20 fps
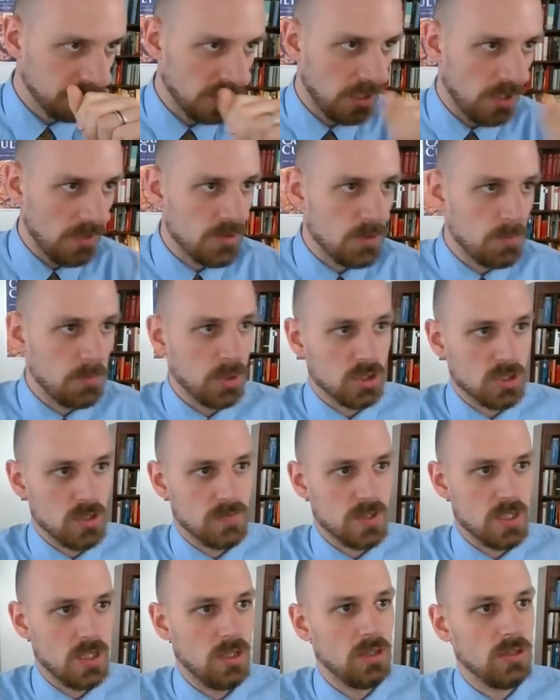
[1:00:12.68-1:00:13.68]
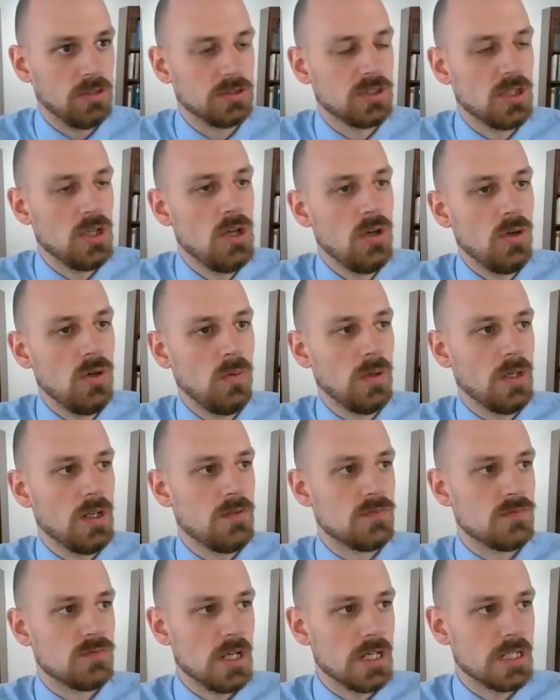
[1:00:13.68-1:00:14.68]
of the book of Kells would
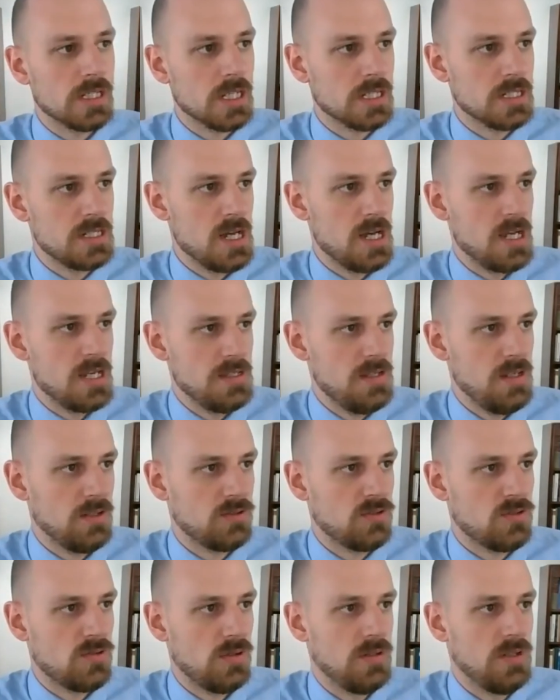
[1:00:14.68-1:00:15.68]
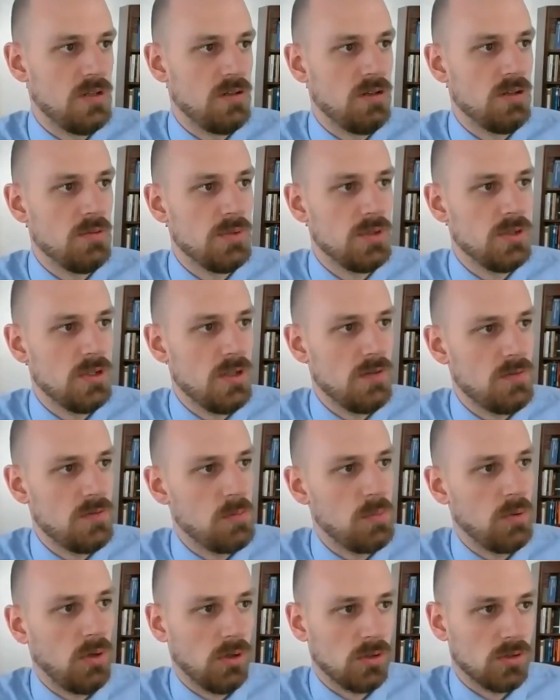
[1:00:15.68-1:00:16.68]
have recognized the extraordinary beauty of the
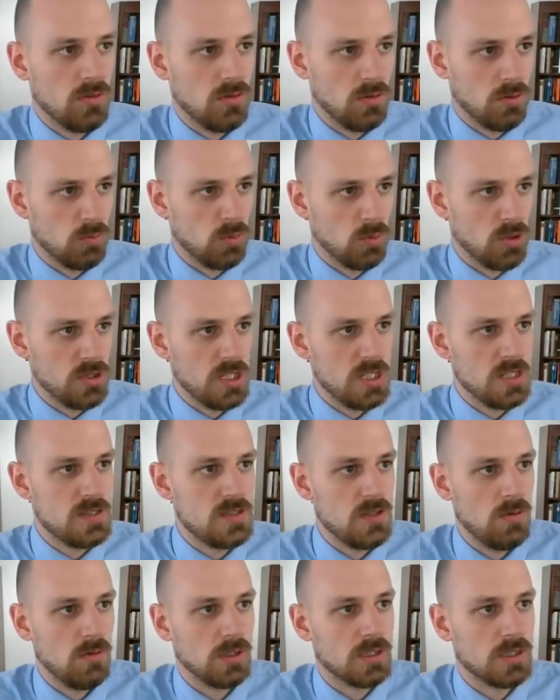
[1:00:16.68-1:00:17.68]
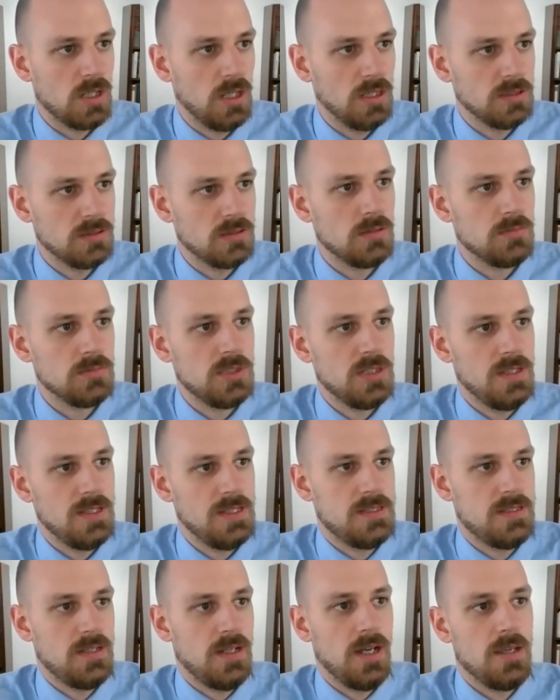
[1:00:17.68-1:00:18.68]
book, or were they so accustomed to
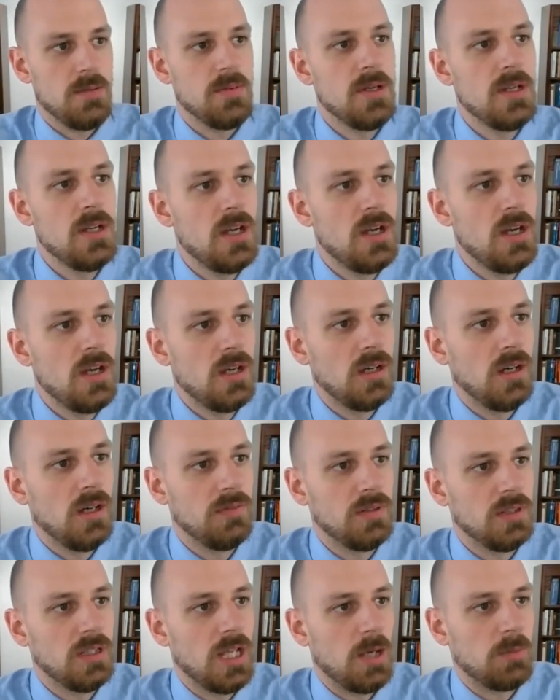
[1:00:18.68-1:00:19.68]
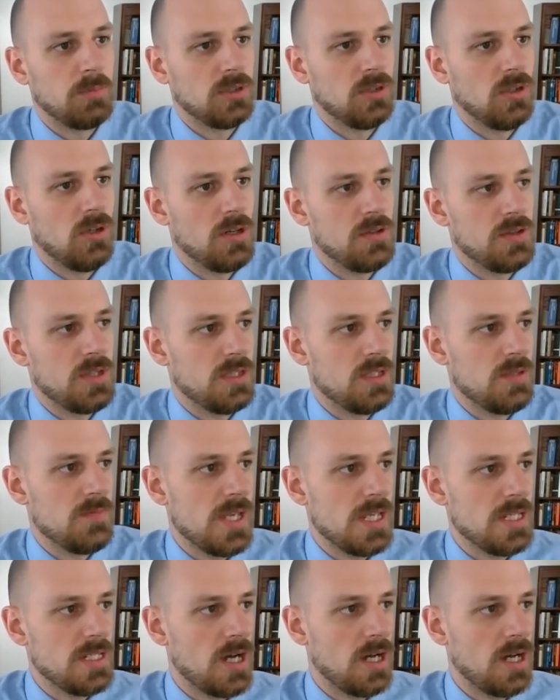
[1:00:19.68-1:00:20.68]
this type of elaborate art that they
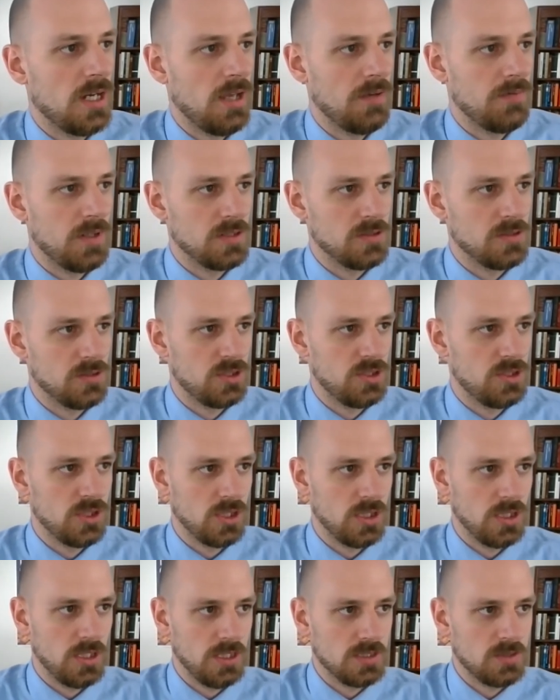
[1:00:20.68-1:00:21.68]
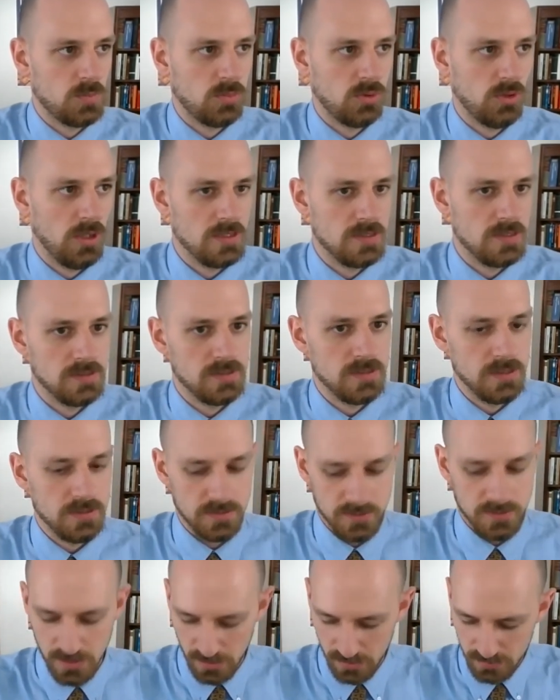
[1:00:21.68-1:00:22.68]
may not have understood its
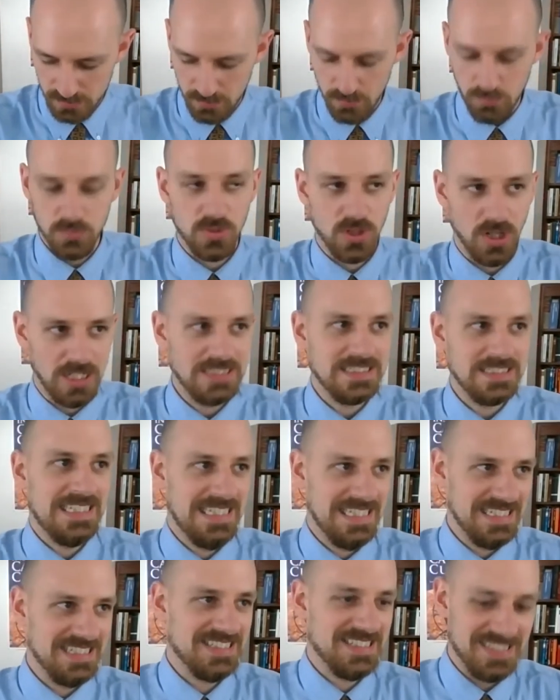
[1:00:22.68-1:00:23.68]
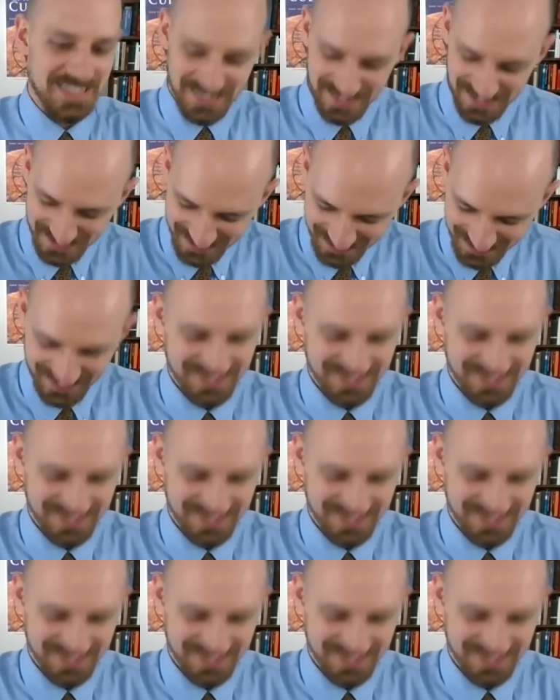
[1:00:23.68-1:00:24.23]
pricelessness. Pricelessness.